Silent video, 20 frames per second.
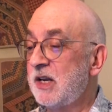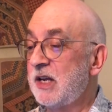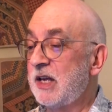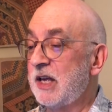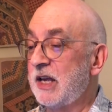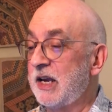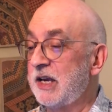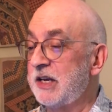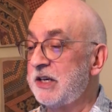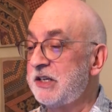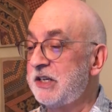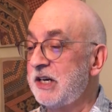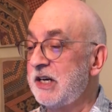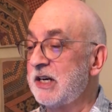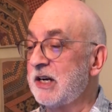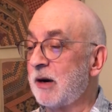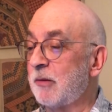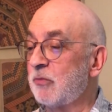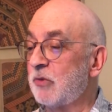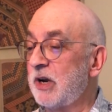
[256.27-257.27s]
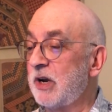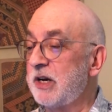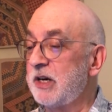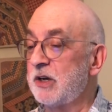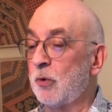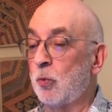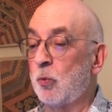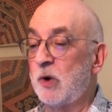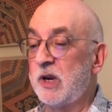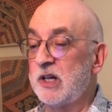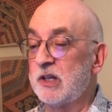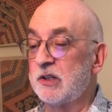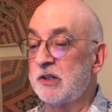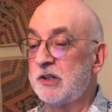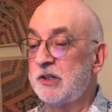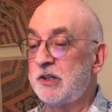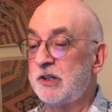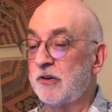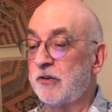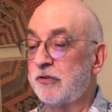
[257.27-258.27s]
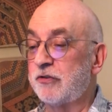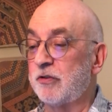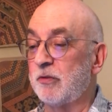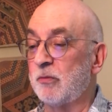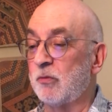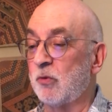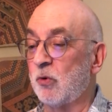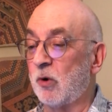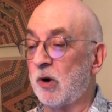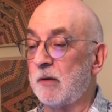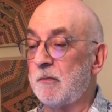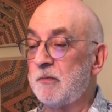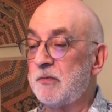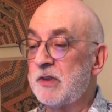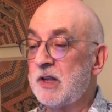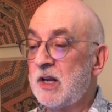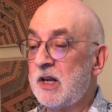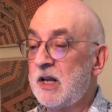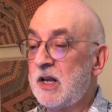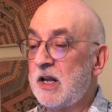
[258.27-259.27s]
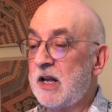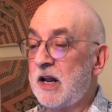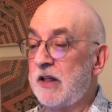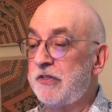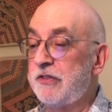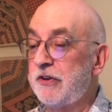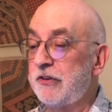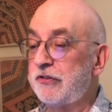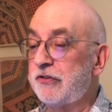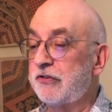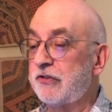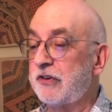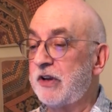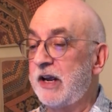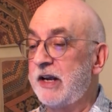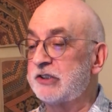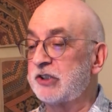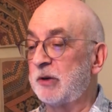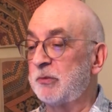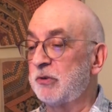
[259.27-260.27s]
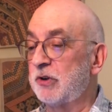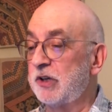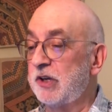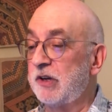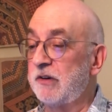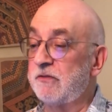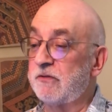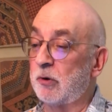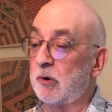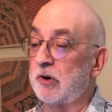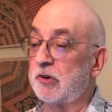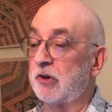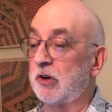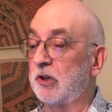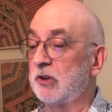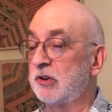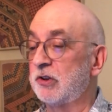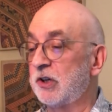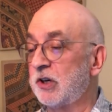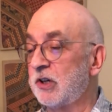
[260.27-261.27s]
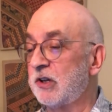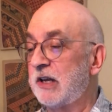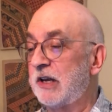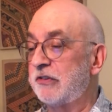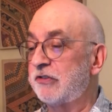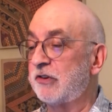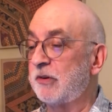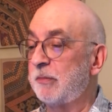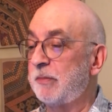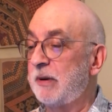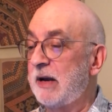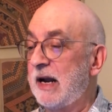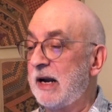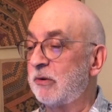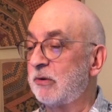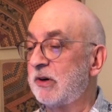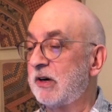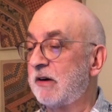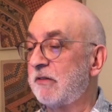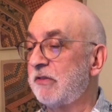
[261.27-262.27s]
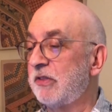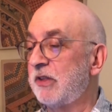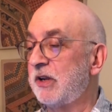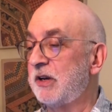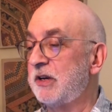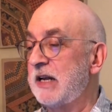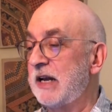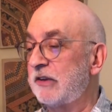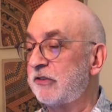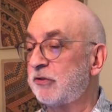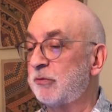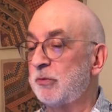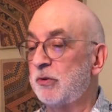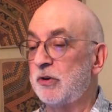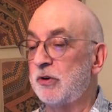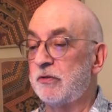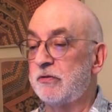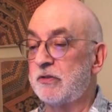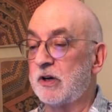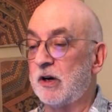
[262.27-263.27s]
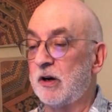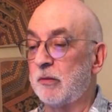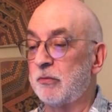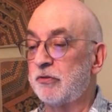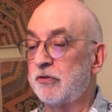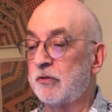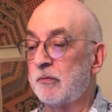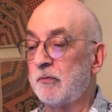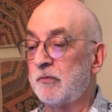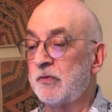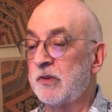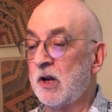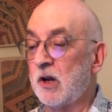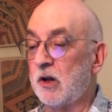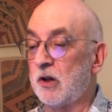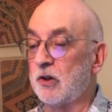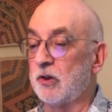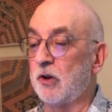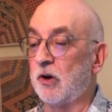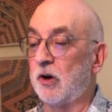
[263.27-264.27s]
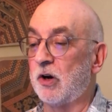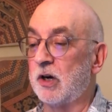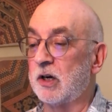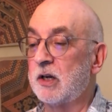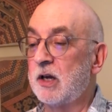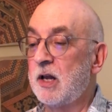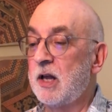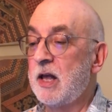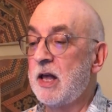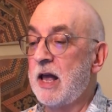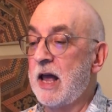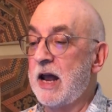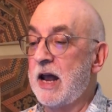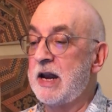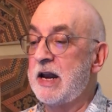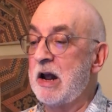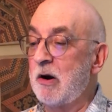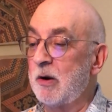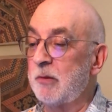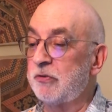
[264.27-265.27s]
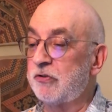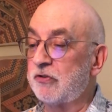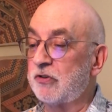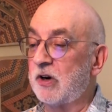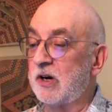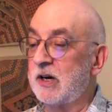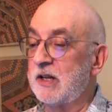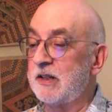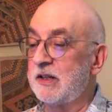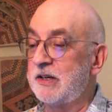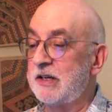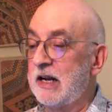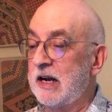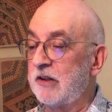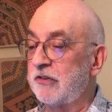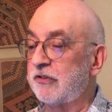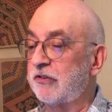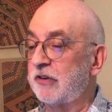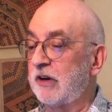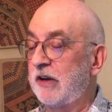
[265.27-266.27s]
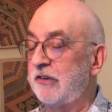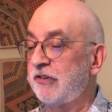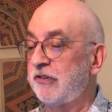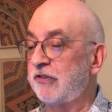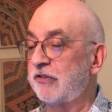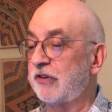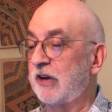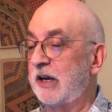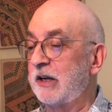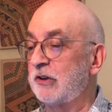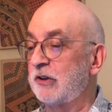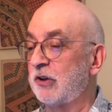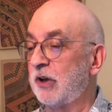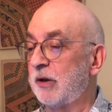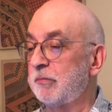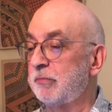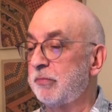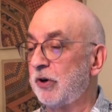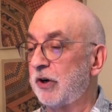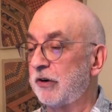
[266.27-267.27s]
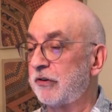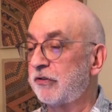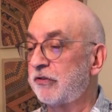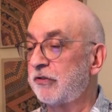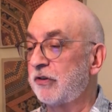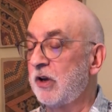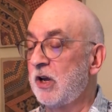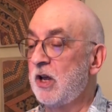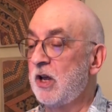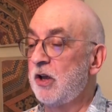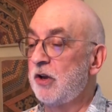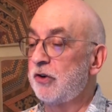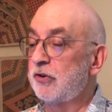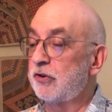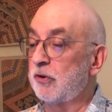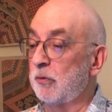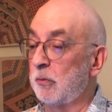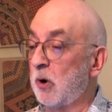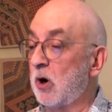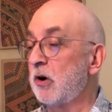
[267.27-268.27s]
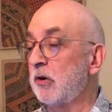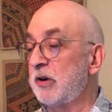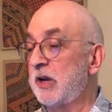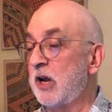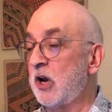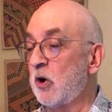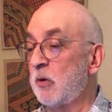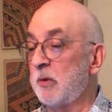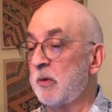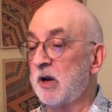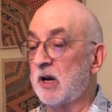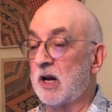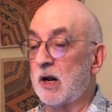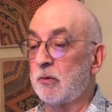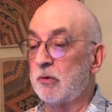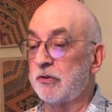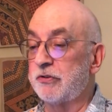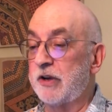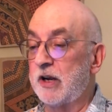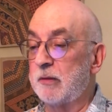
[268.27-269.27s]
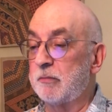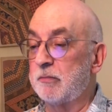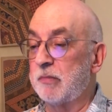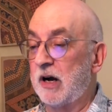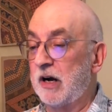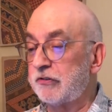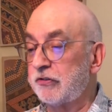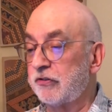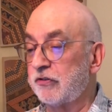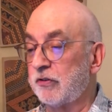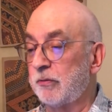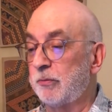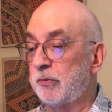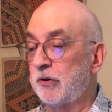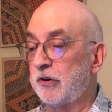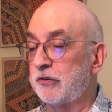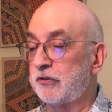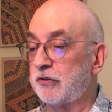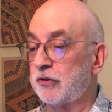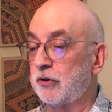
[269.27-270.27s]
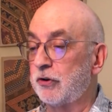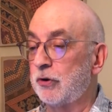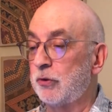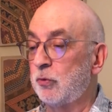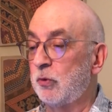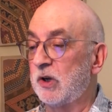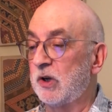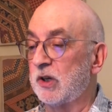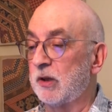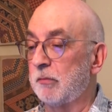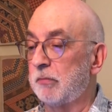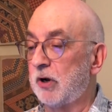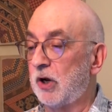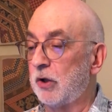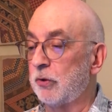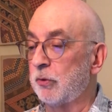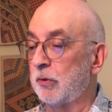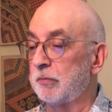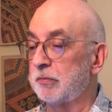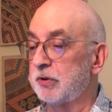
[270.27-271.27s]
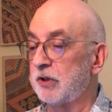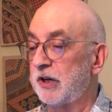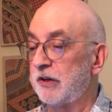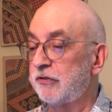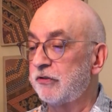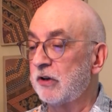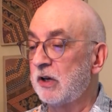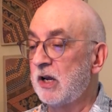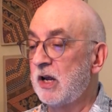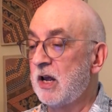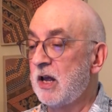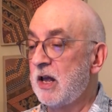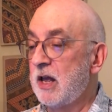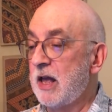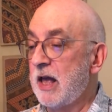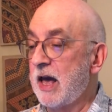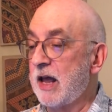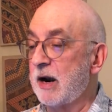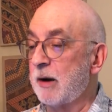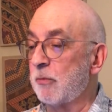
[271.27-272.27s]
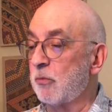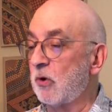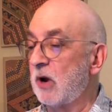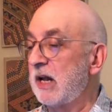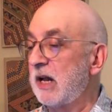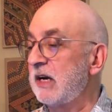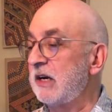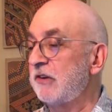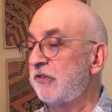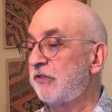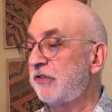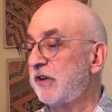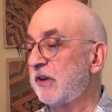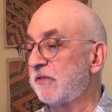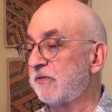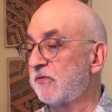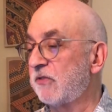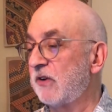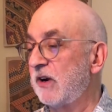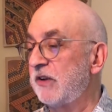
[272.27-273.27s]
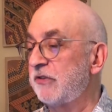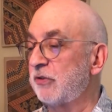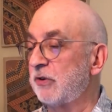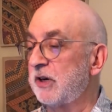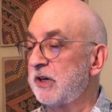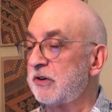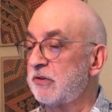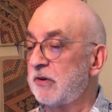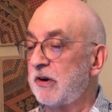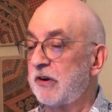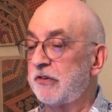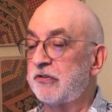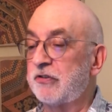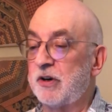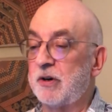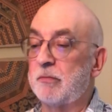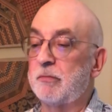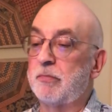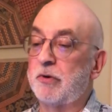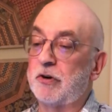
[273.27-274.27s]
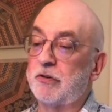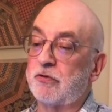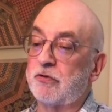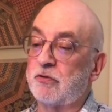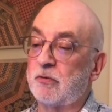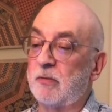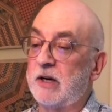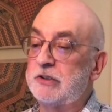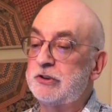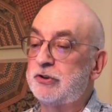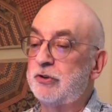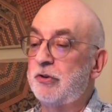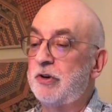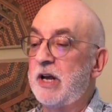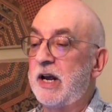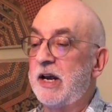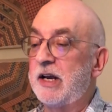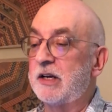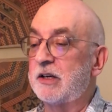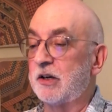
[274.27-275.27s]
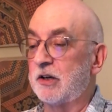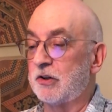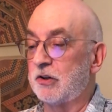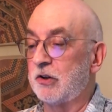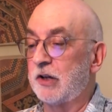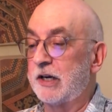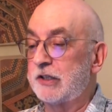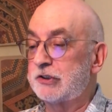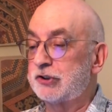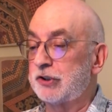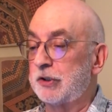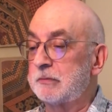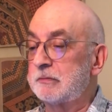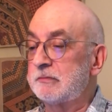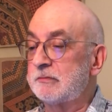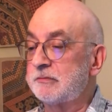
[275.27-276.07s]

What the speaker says: Indeed, I'm ready to wheel and deal some more. At this stage, I'm looking forward to a little less to pack whenever the next move comes along. And now I'm starting the downsizing cycle on books. Tomorrow, Naomi and I will take boxes of books to Goodwill in Baldwin Place. And I'm writing to see if friends are interested in books from my Judaica collection.